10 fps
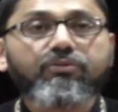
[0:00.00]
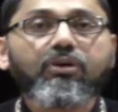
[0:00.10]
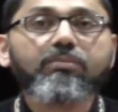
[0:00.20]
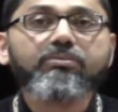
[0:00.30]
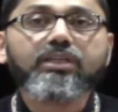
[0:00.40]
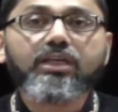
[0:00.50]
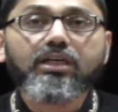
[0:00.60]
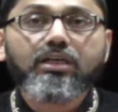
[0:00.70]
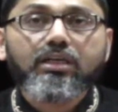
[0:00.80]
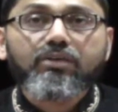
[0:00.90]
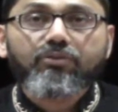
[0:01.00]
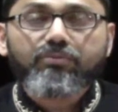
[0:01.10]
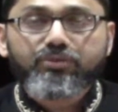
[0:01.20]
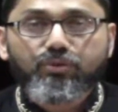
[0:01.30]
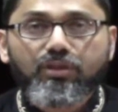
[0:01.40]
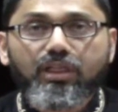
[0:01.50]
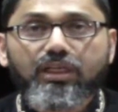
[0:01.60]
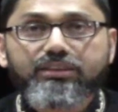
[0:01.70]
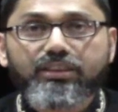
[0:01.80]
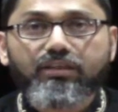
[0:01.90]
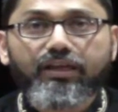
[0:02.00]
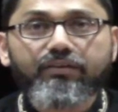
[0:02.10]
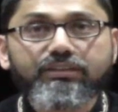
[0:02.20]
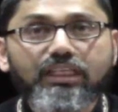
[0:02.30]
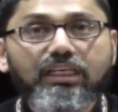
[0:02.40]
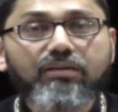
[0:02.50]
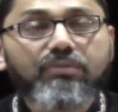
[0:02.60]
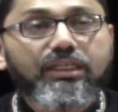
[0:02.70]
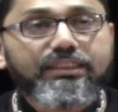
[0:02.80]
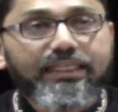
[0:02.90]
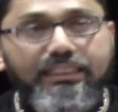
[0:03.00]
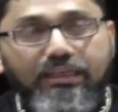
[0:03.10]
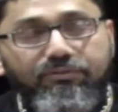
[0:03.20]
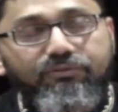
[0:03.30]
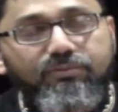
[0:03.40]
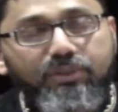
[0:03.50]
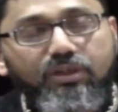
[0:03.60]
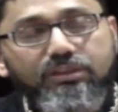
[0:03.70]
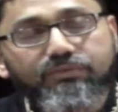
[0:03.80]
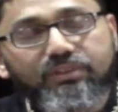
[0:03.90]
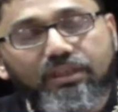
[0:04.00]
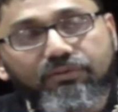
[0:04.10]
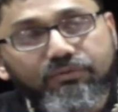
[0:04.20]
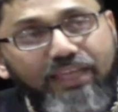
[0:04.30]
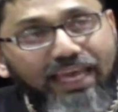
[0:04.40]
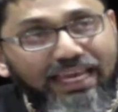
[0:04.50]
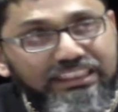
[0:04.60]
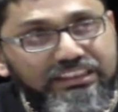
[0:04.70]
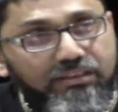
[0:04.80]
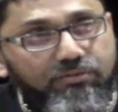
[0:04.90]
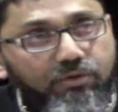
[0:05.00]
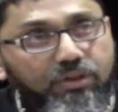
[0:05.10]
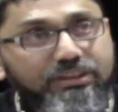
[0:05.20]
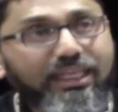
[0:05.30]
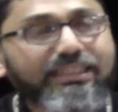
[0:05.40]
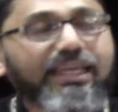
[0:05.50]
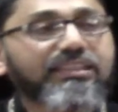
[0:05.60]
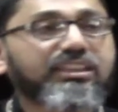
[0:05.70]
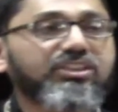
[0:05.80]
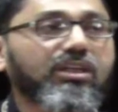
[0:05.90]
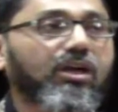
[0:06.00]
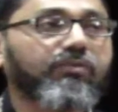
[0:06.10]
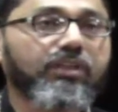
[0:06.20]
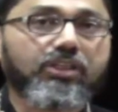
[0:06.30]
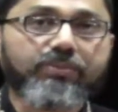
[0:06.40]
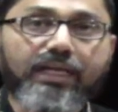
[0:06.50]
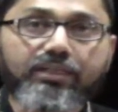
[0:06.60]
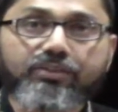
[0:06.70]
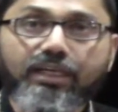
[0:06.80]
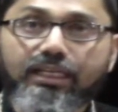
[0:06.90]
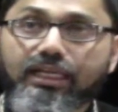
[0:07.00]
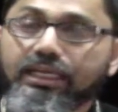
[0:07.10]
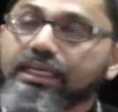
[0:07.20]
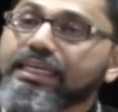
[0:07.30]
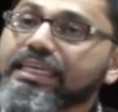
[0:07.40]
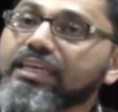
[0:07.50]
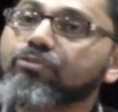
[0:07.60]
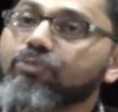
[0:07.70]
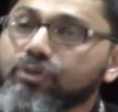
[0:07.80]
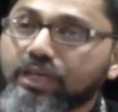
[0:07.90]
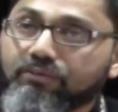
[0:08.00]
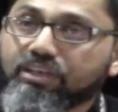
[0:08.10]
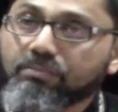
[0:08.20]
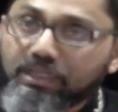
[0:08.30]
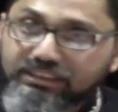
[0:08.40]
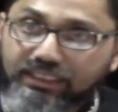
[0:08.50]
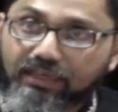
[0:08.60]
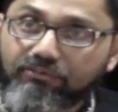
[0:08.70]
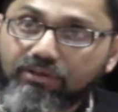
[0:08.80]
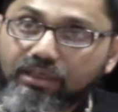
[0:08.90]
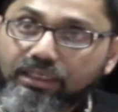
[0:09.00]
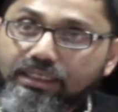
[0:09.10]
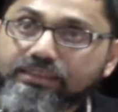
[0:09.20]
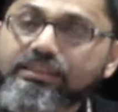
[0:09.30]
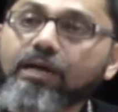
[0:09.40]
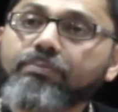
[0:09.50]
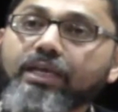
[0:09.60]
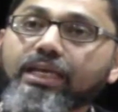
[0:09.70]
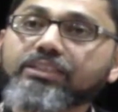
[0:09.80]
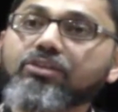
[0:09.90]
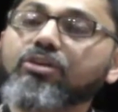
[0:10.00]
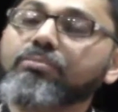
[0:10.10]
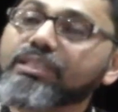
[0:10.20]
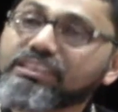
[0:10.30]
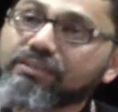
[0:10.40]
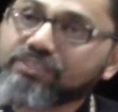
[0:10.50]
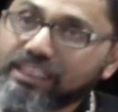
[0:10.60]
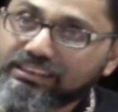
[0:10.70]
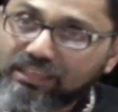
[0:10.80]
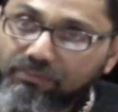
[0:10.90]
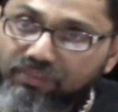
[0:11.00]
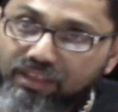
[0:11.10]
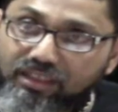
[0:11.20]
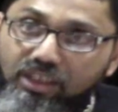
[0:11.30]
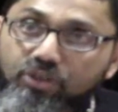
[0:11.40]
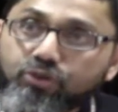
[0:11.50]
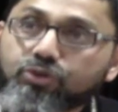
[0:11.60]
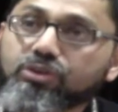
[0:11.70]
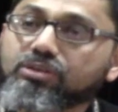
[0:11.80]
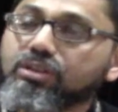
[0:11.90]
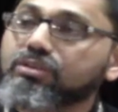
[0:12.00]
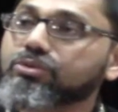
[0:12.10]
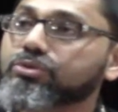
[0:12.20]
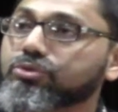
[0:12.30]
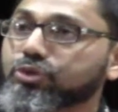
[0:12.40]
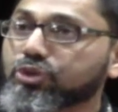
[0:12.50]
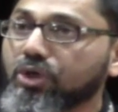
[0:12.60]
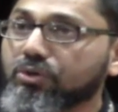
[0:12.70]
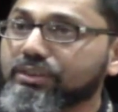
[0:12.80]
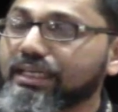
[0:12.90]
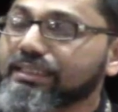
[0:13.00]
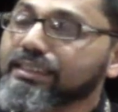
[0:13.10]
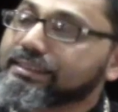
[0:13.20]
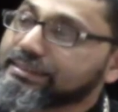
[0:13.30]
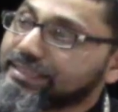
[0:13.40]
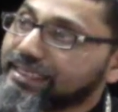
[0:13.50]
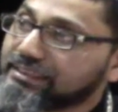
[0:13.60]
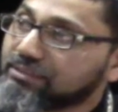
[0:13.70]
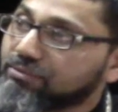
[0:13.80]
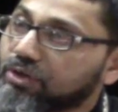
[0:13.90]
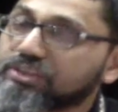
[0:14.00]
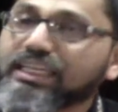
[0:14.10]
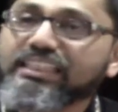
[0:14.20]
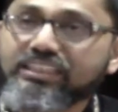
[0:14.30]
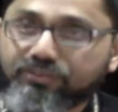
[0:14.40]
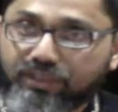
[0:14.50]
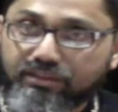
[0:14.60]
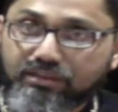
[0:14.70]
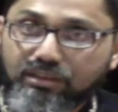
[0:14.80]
from the from Rasulullah sallallahu alaihi wasallam that if because if if the action was against the Shara of Allah subhanahu wa ta'ala he would have he must have stopped the action or must have said something to, to, to, to show that this action was incorrect